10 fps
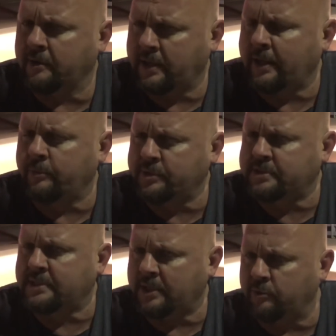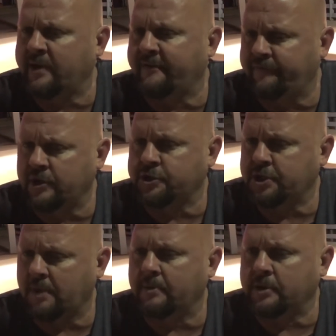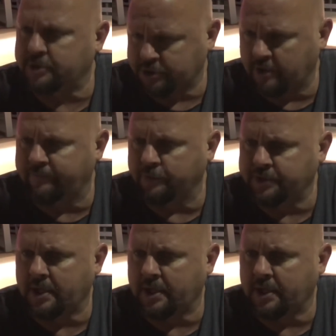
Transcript: He was getting ready to finish up and start full time.